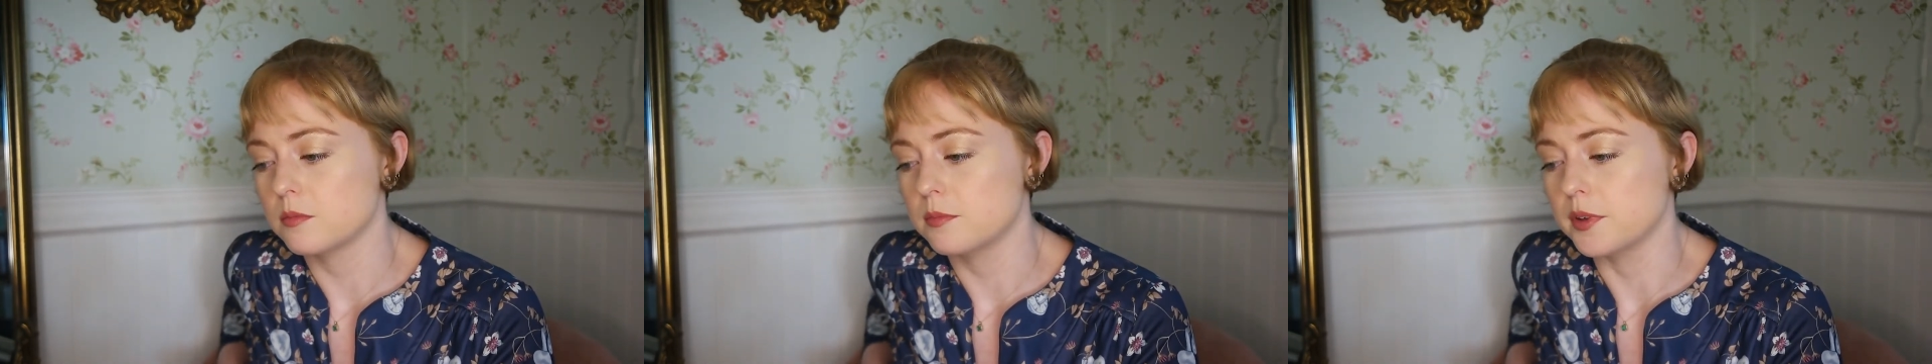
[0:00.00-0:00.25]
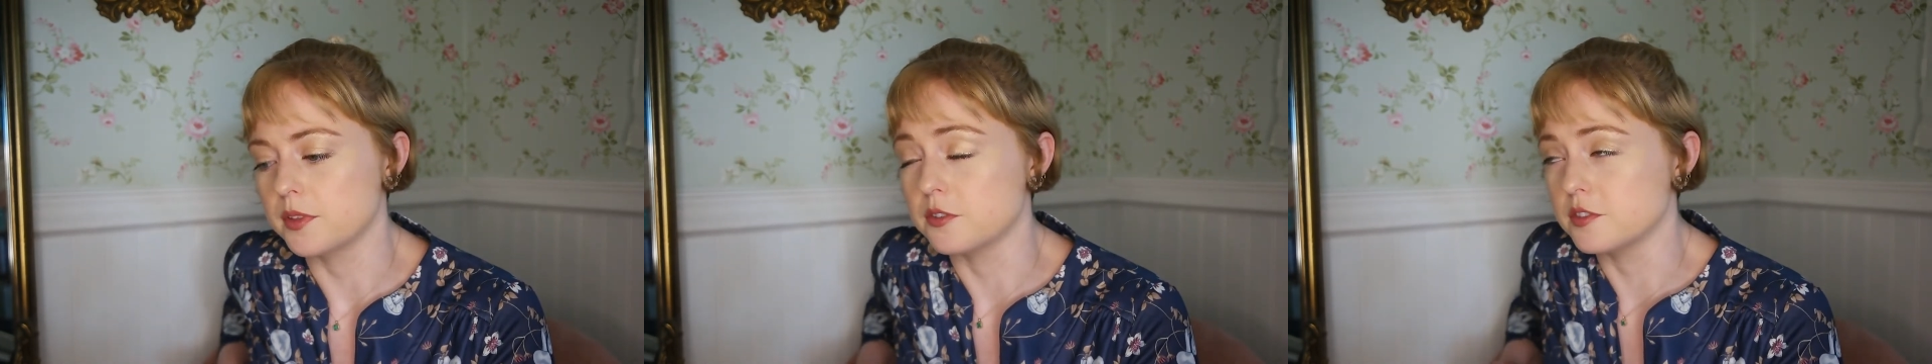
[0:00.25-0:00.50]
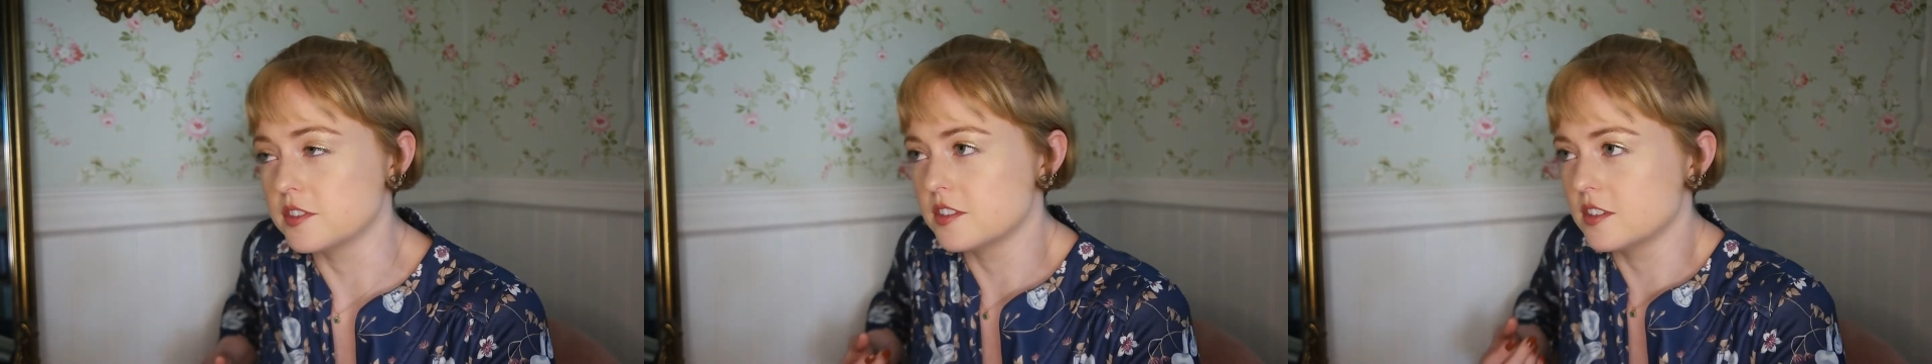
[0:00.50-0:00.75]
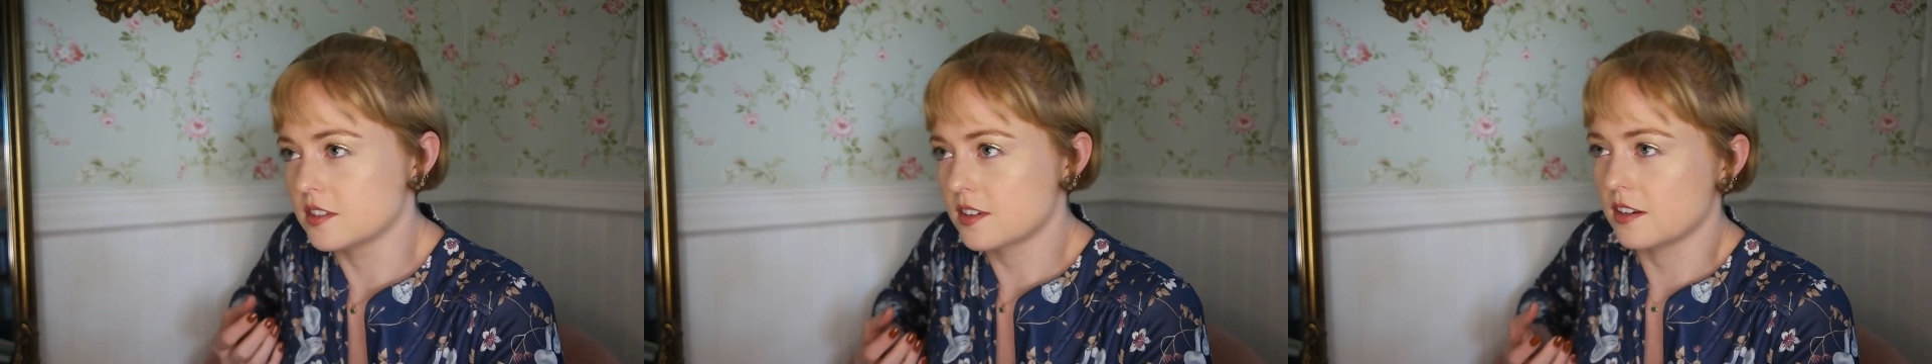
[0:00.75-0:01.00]
But there is
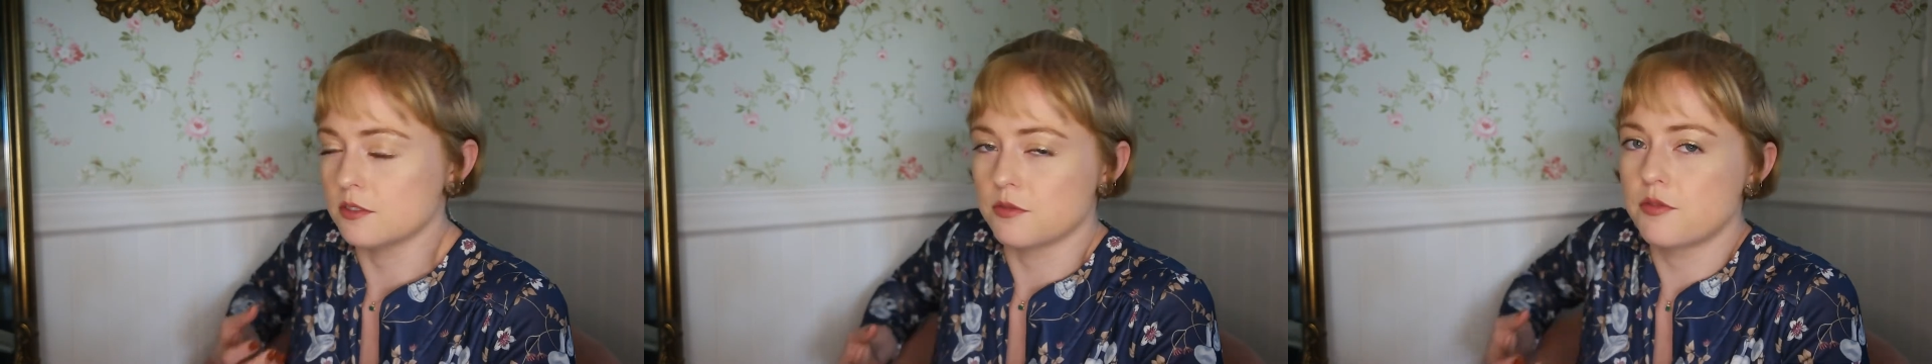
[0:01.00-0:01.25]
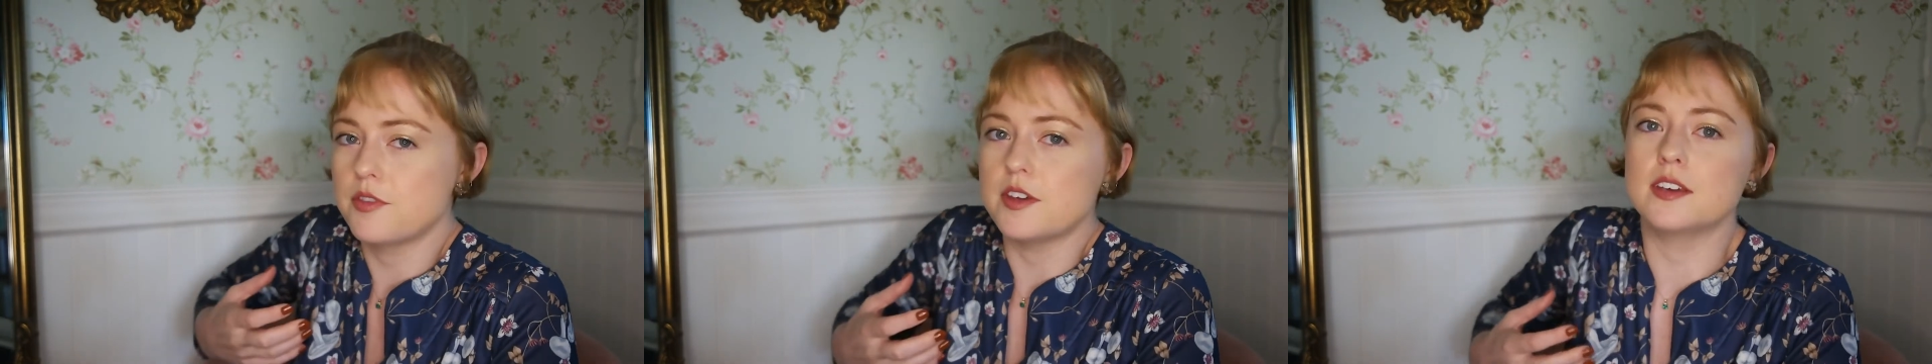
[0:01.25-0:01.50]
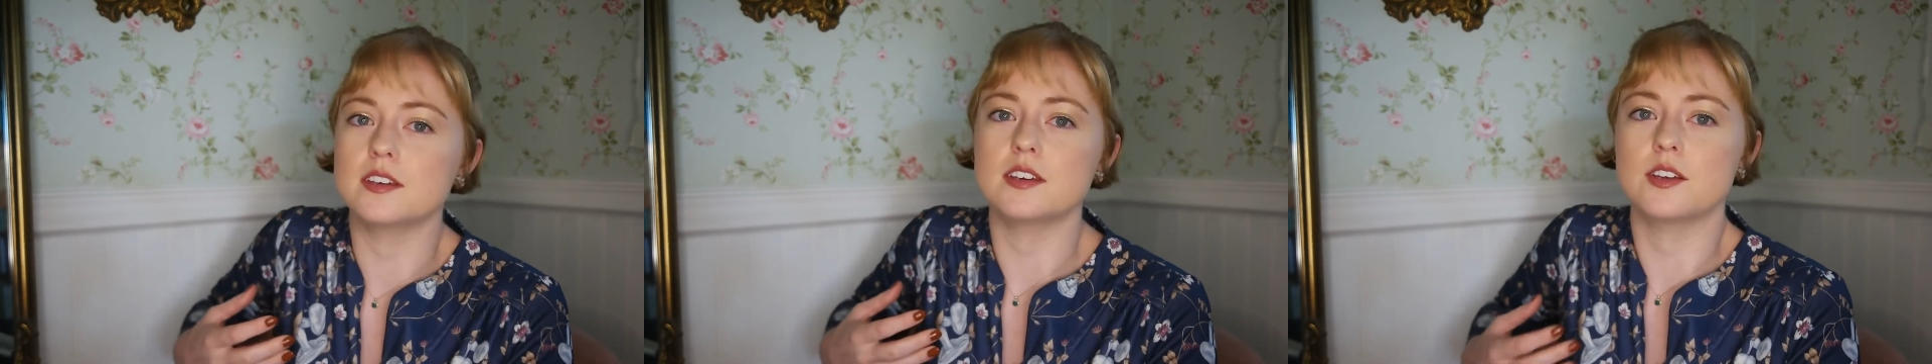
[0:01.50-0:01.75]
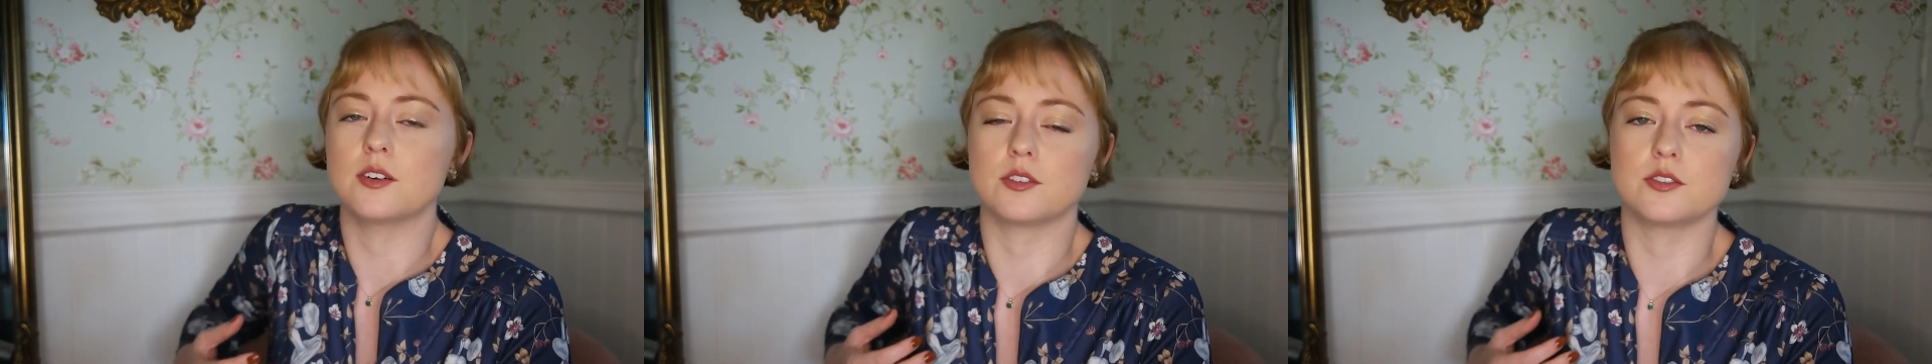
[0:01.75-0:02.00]
this kind of thing
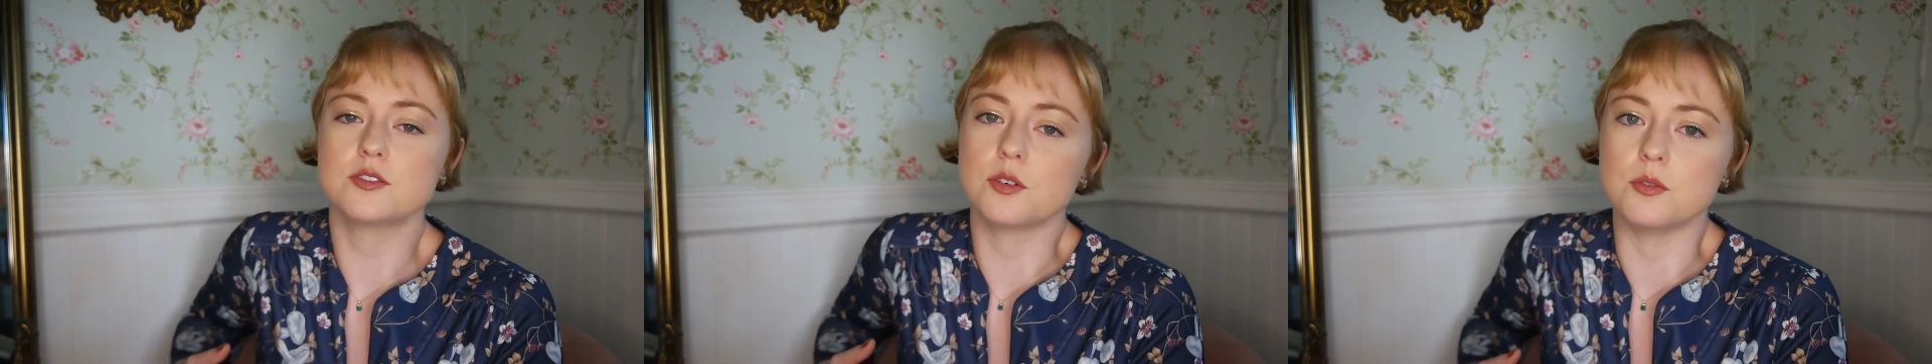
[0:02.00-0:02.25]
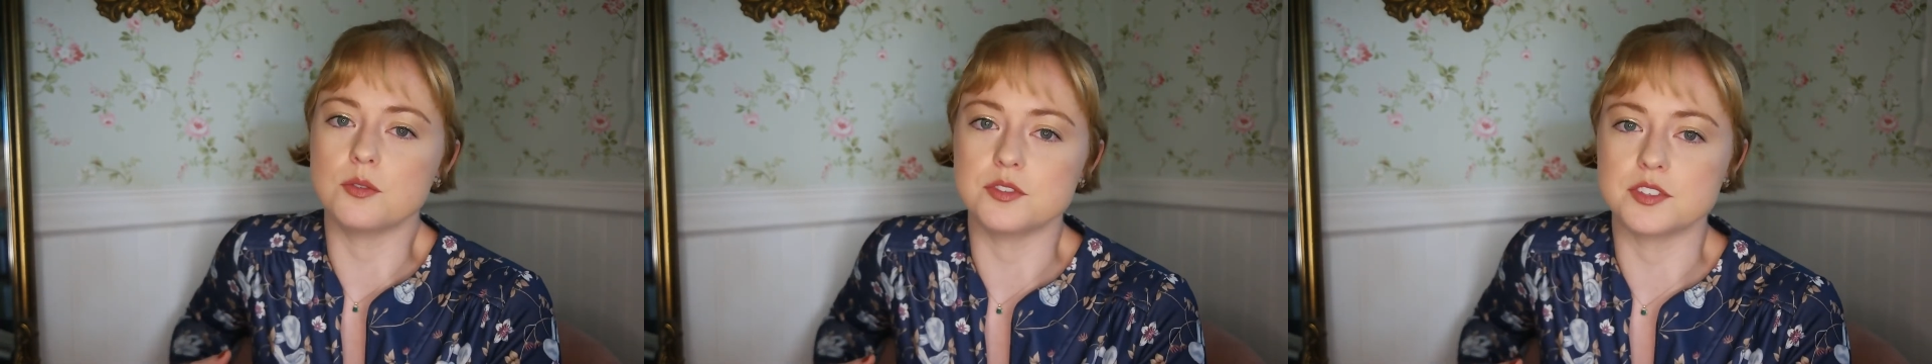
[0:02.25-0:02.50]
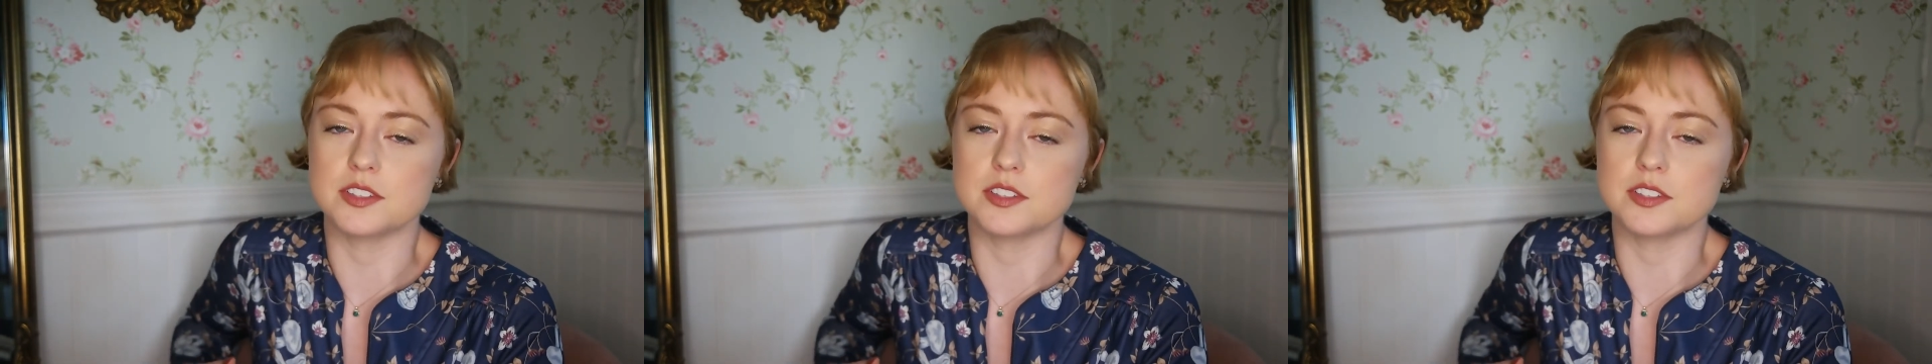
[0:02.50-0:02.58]
in our souls,